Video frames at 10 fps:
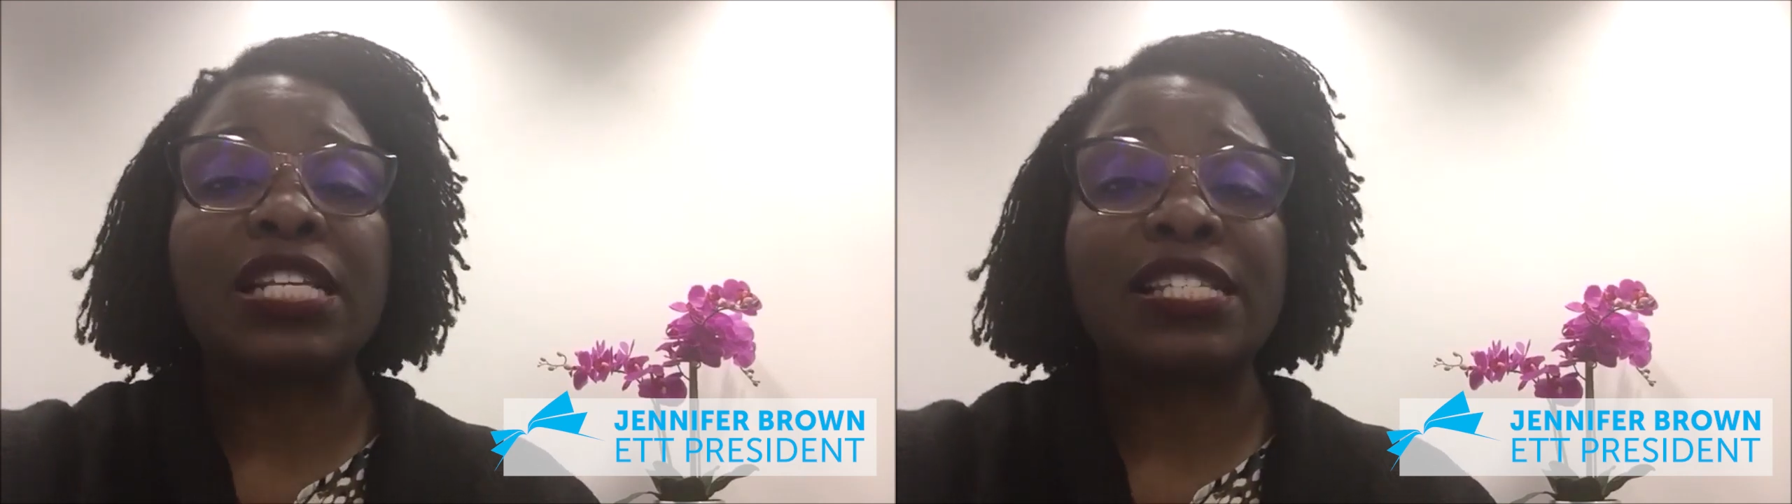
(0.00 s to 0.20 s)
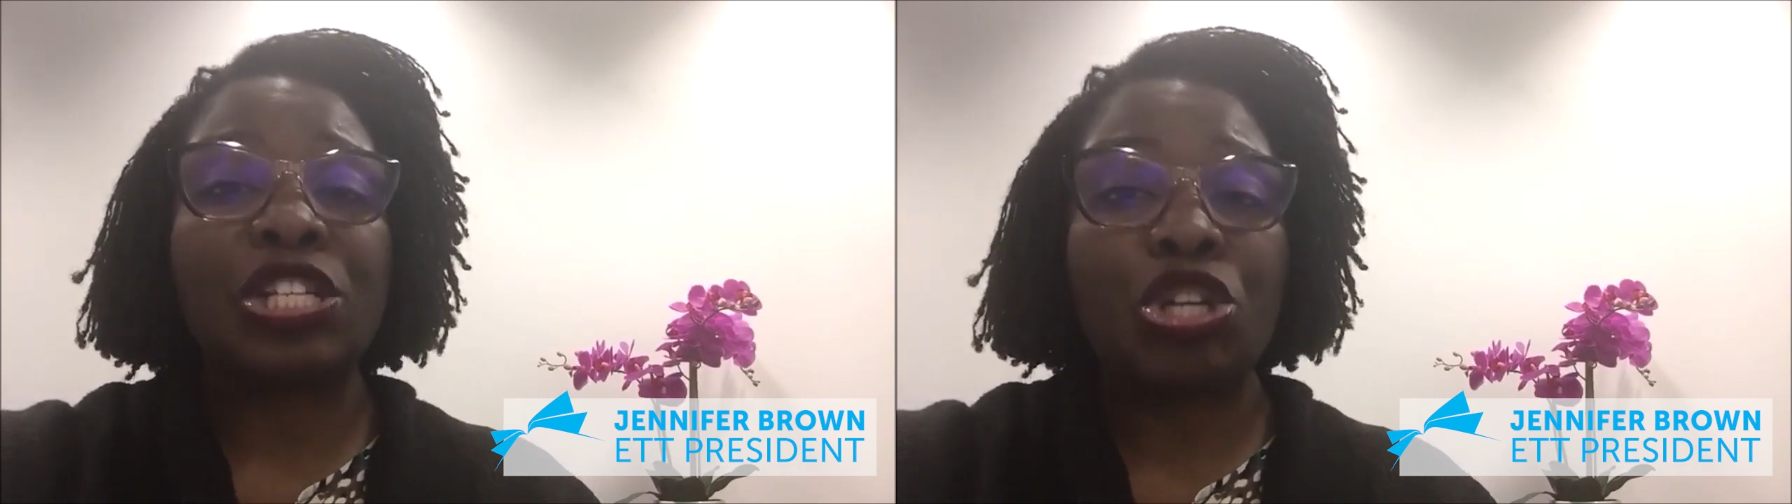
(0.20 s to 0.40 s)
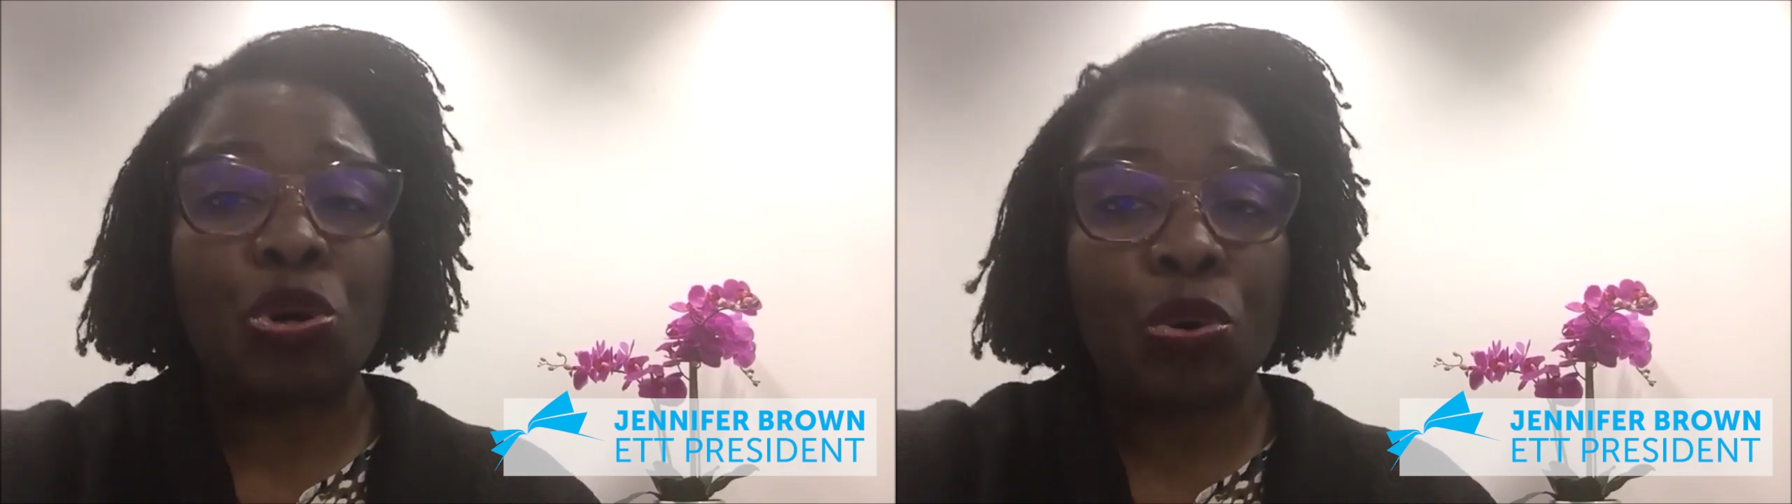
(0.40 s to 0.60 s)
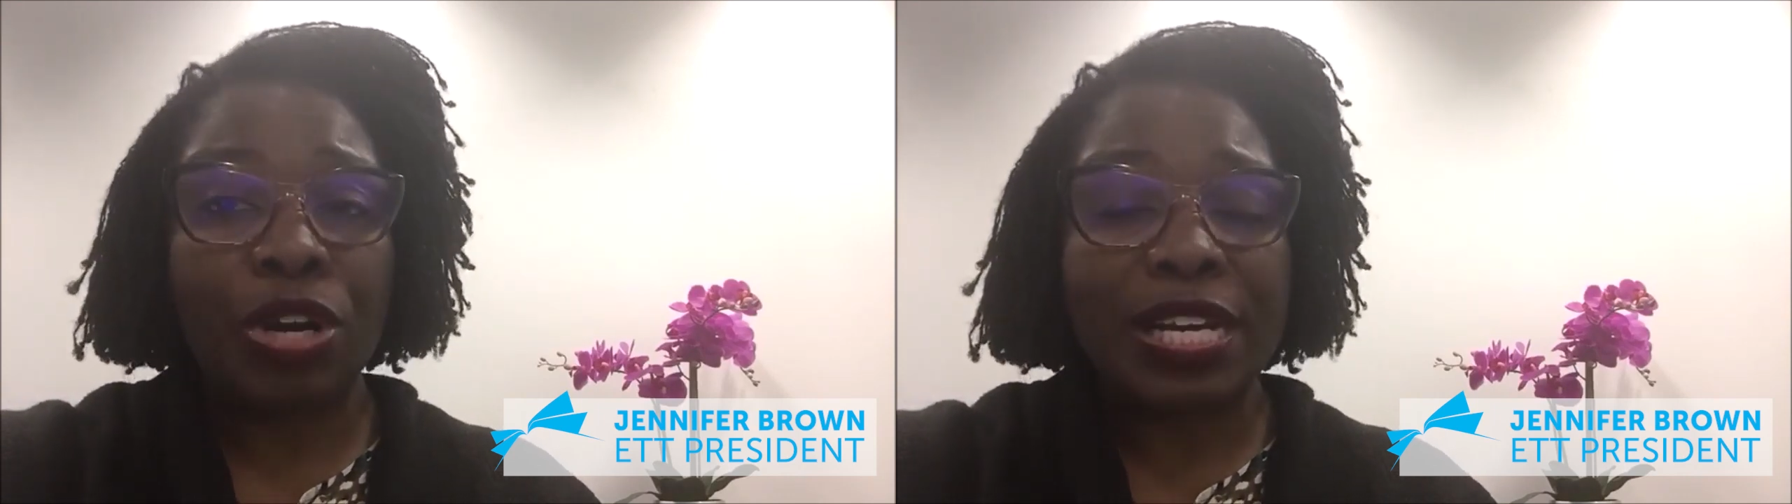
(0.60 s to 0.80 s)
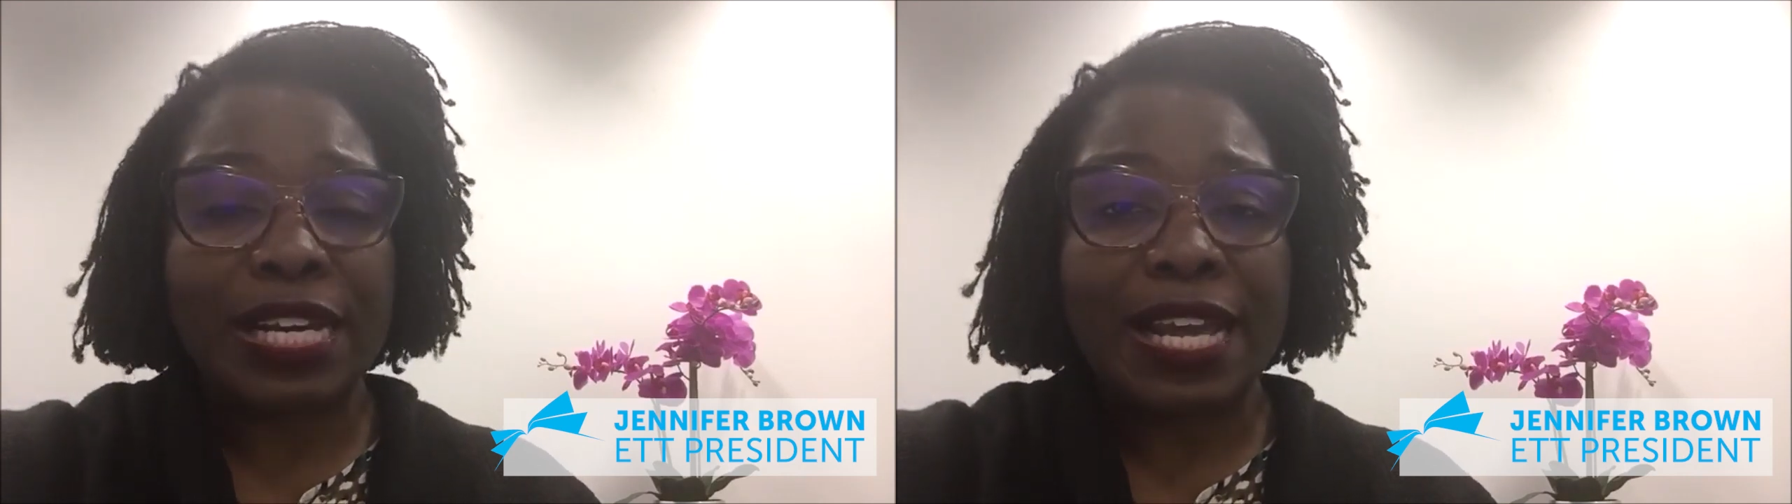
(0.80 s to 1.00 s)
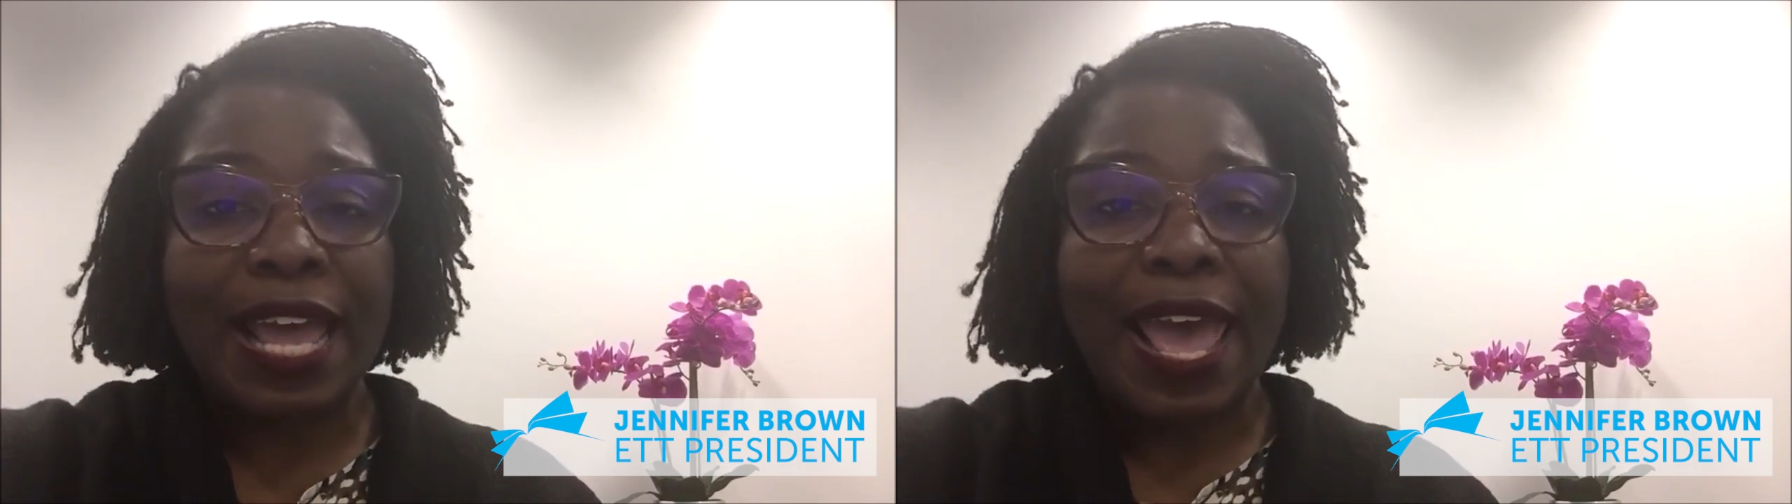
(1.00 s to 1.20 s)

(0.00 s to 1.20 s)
seniority